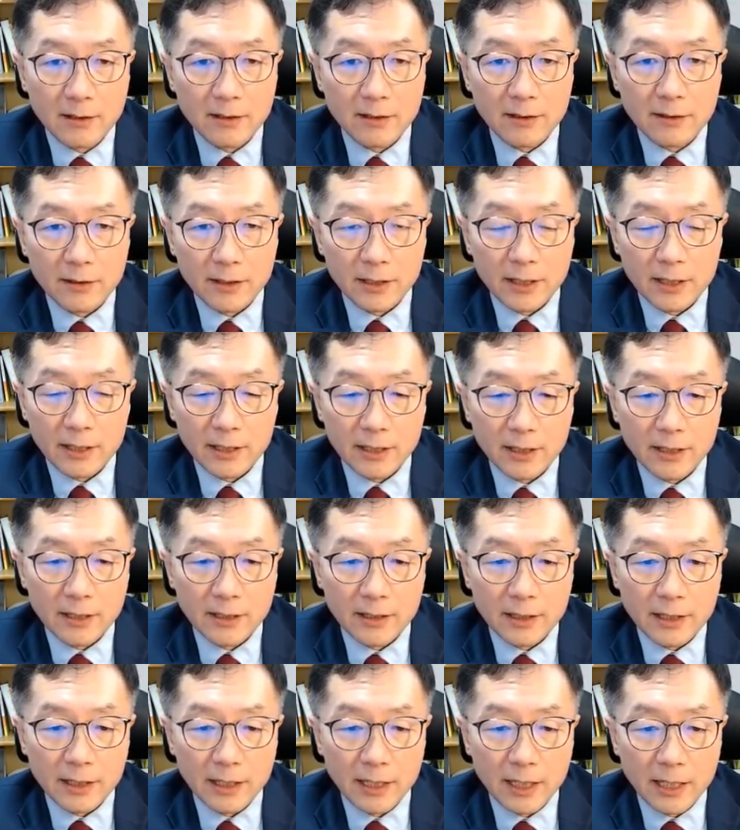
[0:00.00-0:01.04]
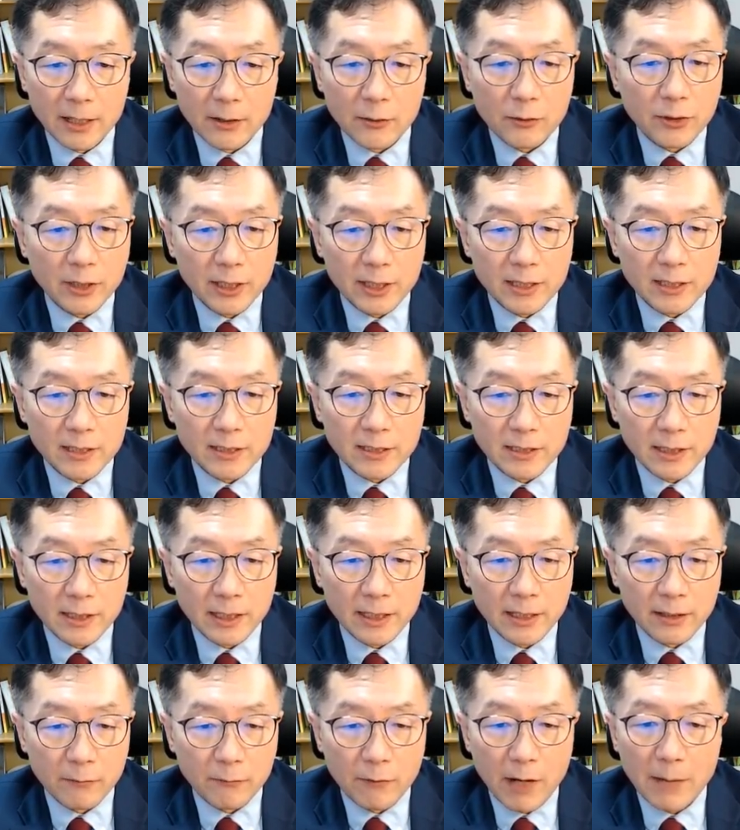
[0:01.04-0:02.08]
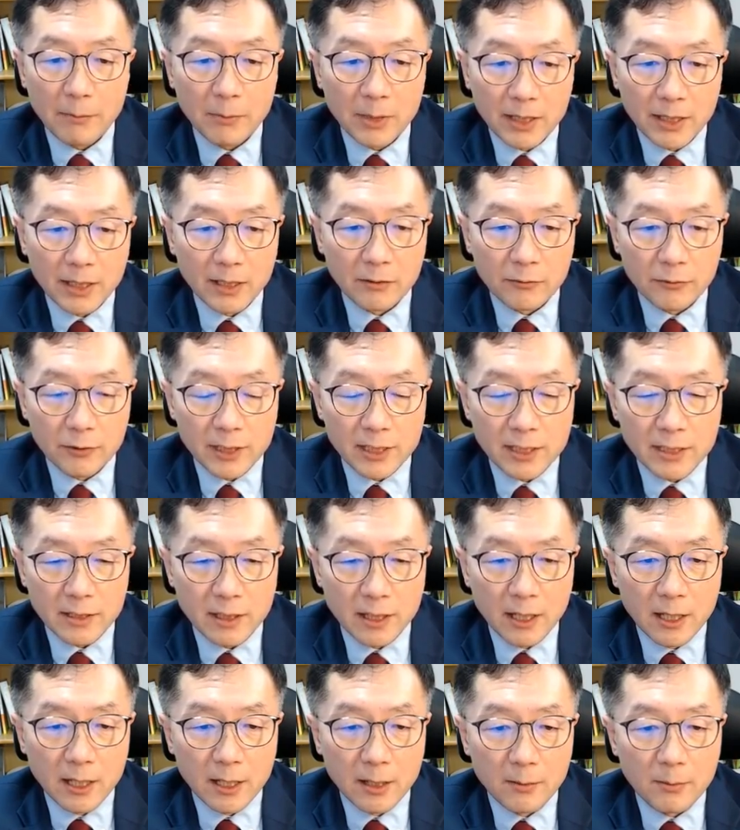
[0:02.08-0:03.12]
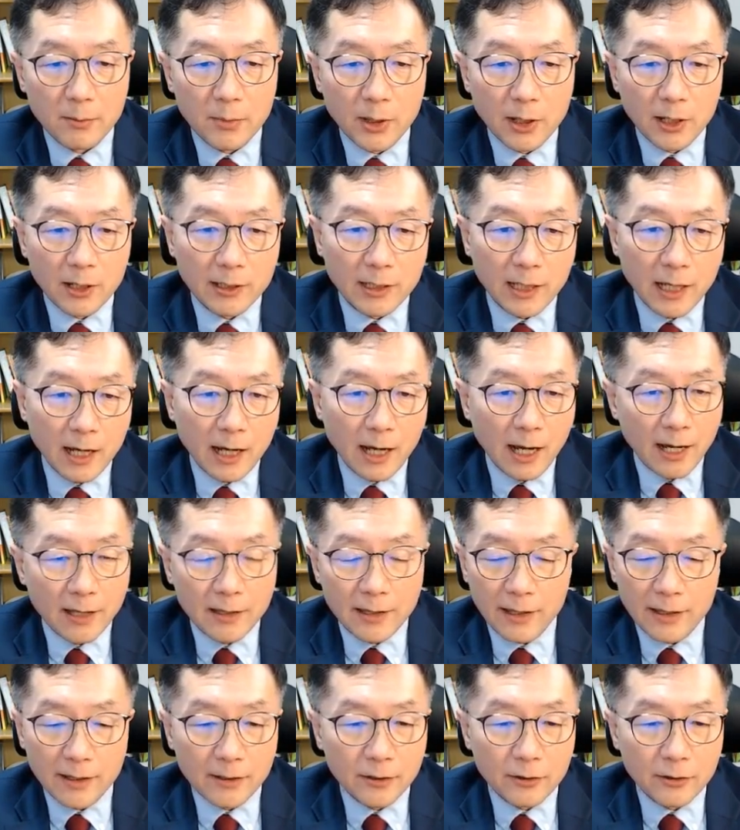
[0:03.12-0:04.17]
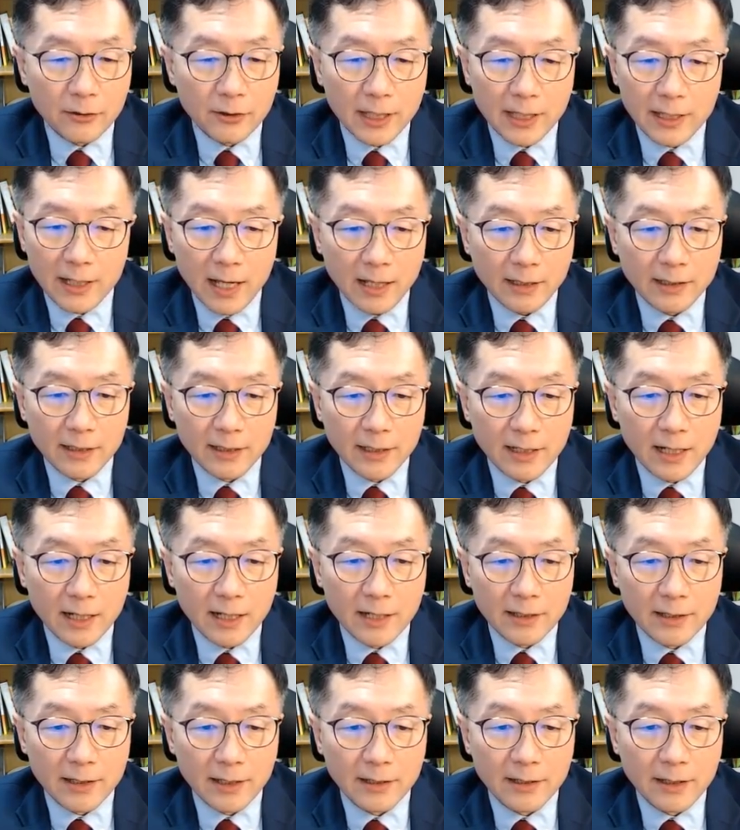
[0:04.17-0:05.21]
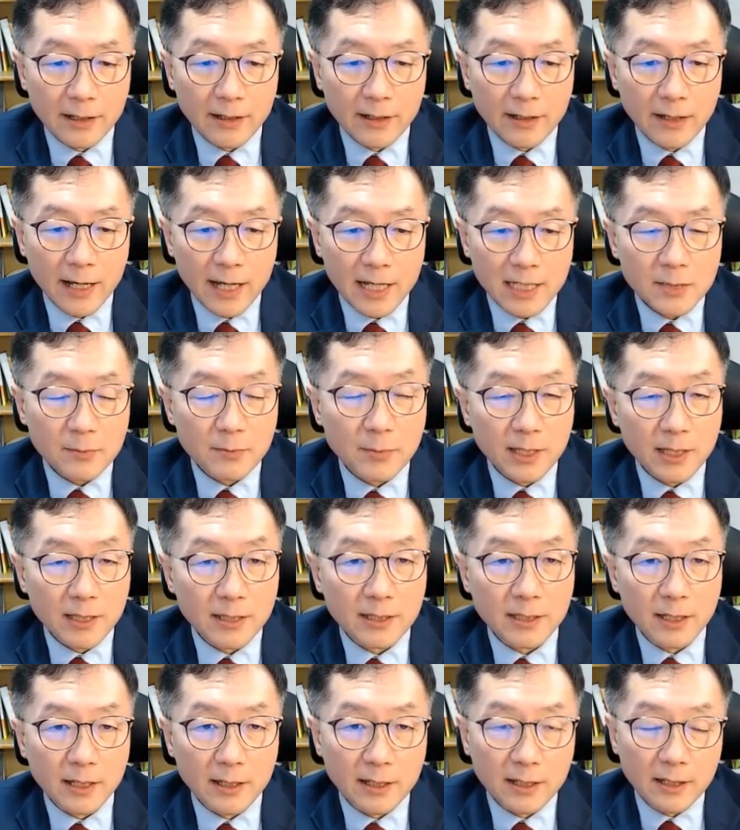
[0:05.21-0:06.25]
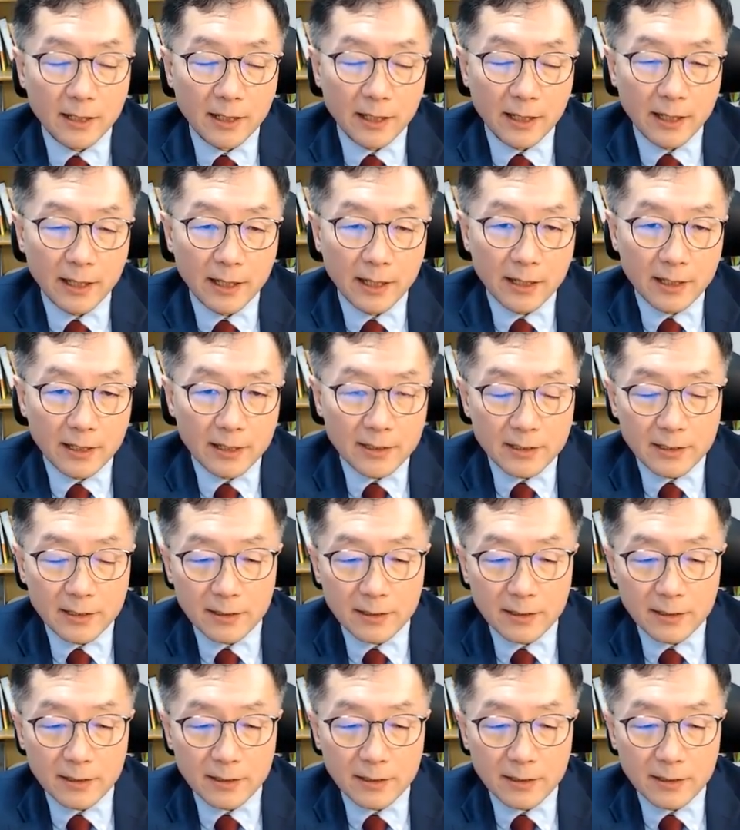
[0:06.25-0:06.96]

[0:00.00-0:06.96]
the the increase in a rapid increase but I, I think you cannot deny that there has been uh,